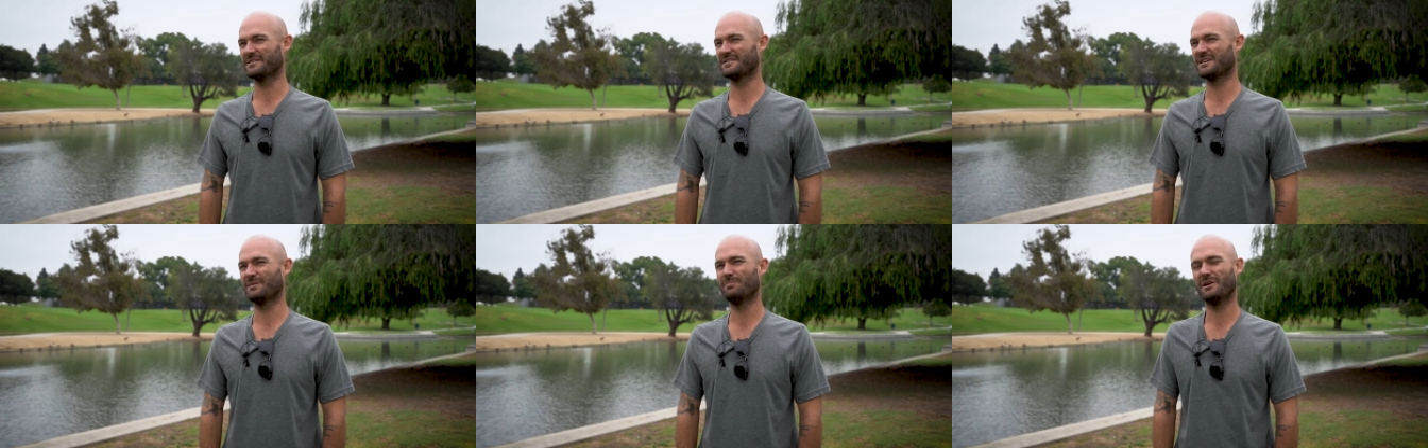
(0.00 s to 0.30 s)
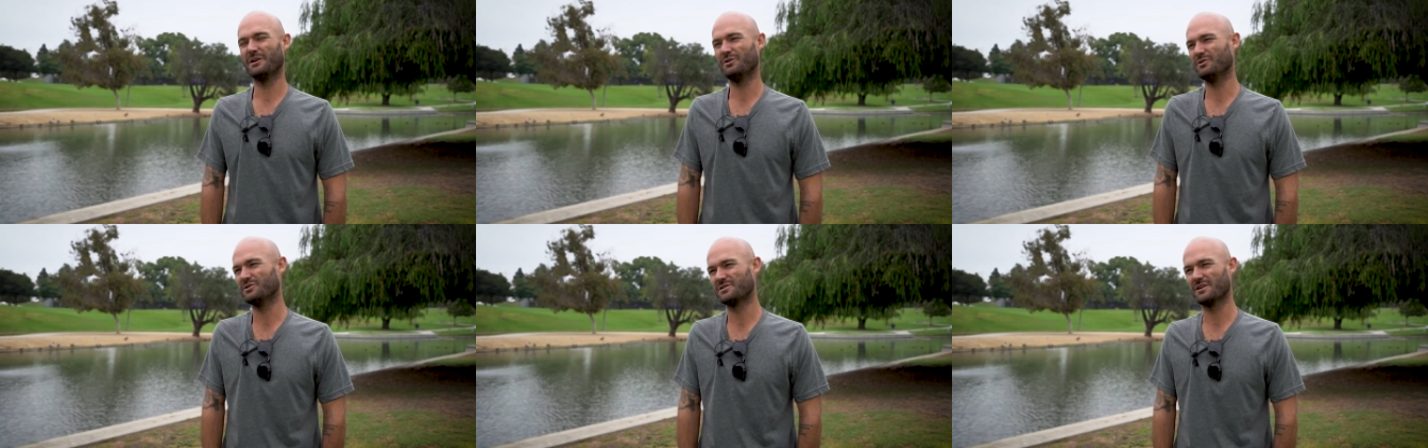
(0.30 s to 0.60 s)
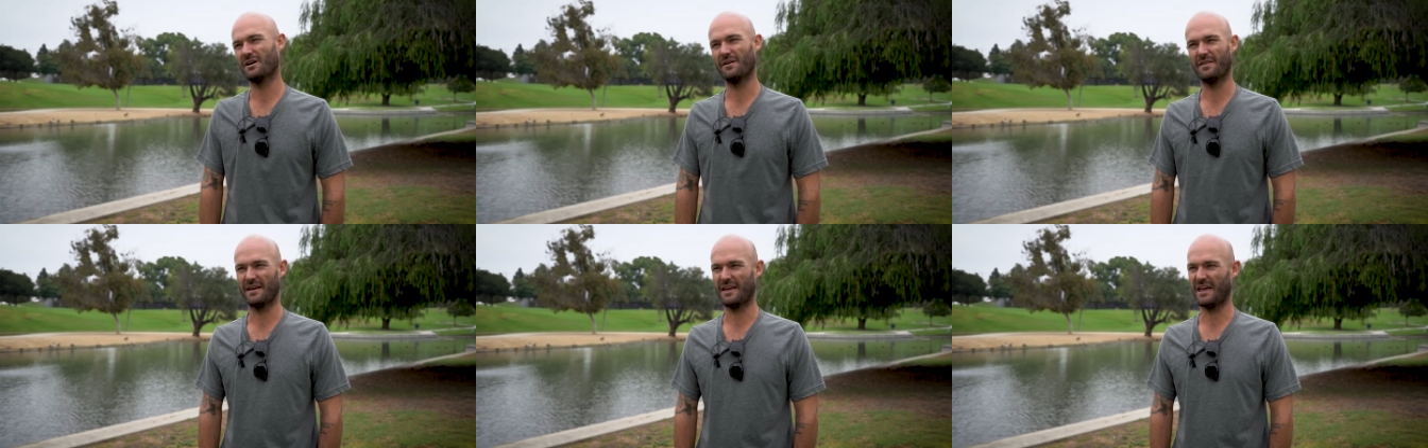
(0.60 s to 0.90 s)
somebody who
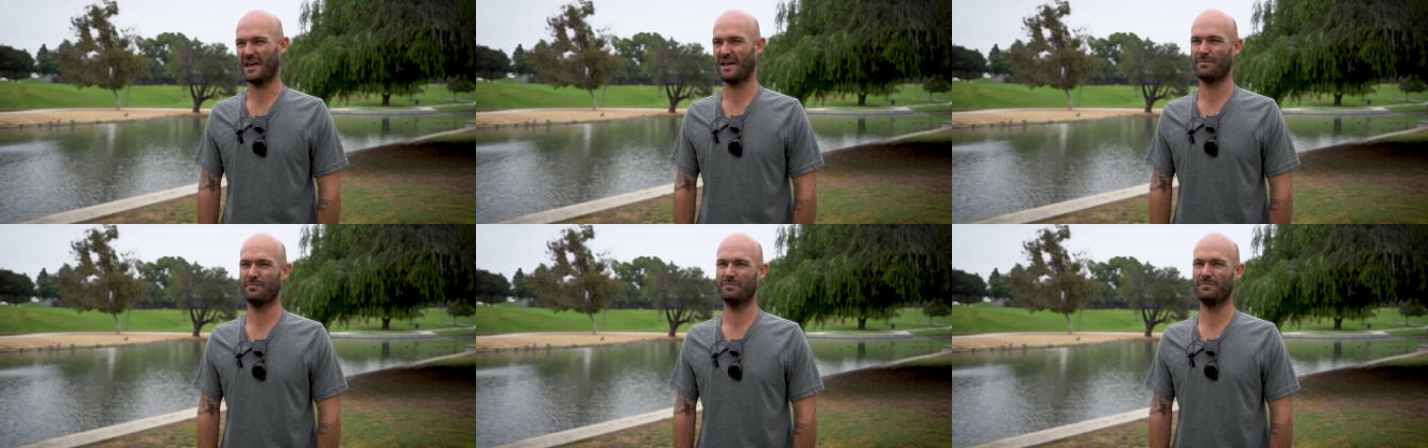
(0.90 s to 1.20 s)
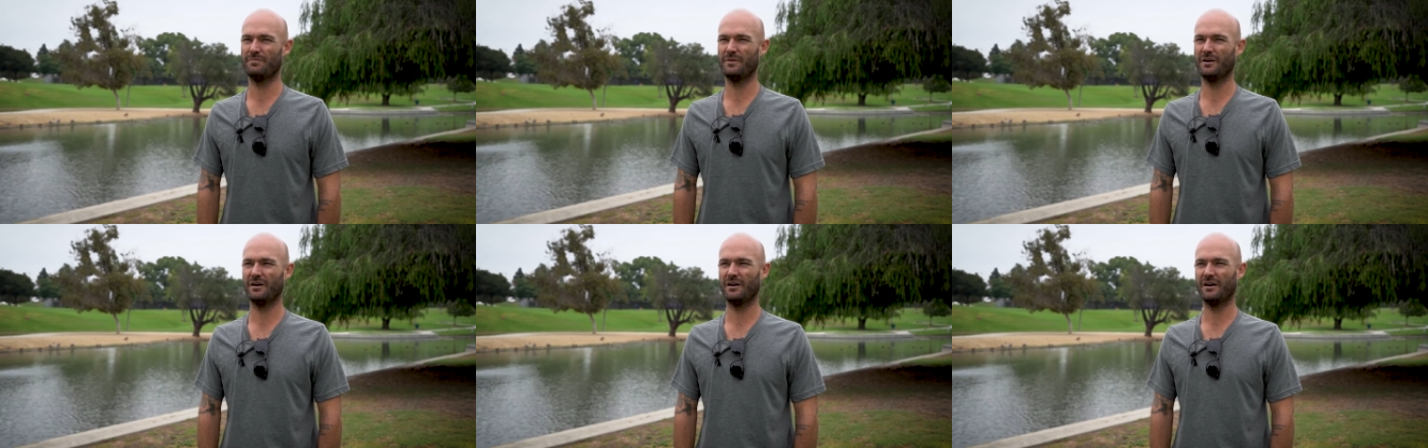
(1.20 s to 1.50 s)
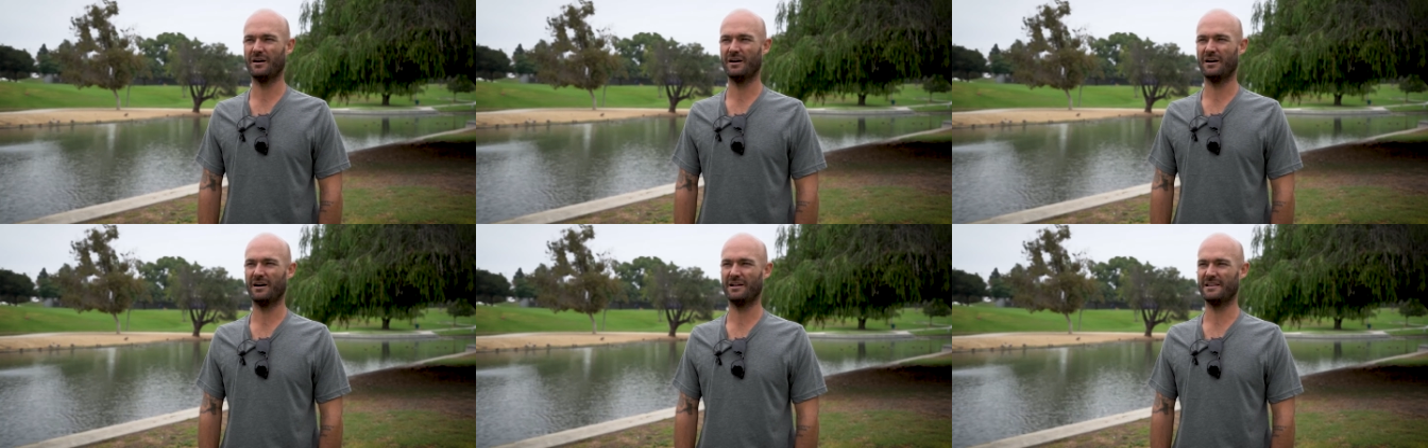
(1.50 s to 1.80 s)
saw the game
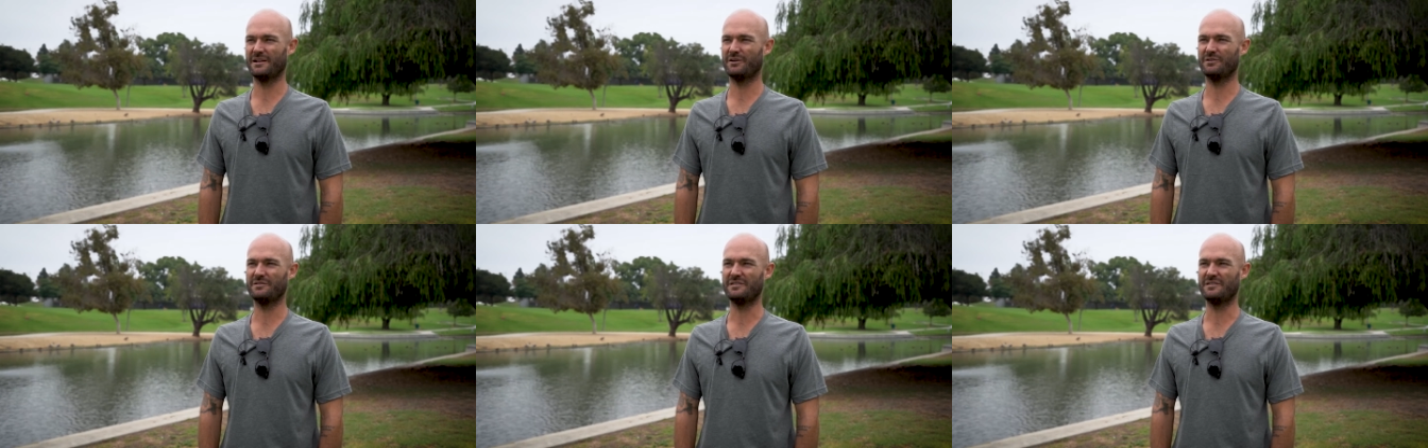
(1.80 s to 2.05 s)
a little